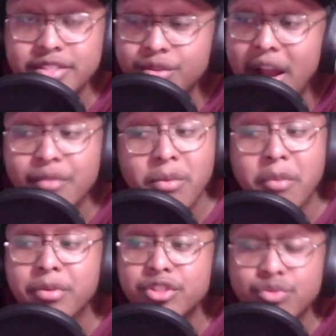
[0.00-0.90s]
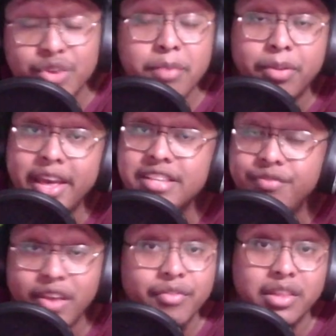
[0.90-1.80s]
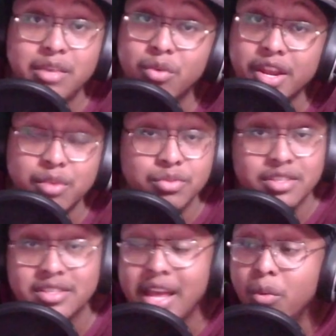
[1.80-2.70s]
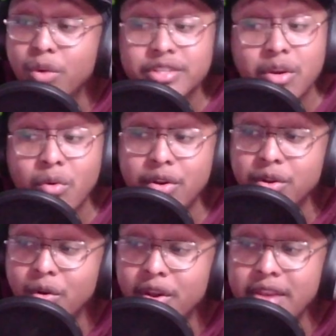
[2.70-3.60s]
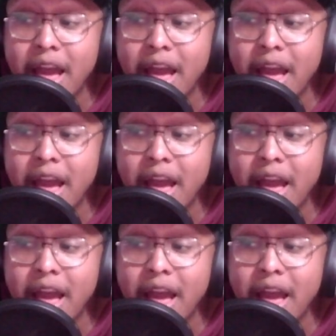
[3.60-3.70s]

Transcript: too, I remember three plays vividly where it was just like, what's going on?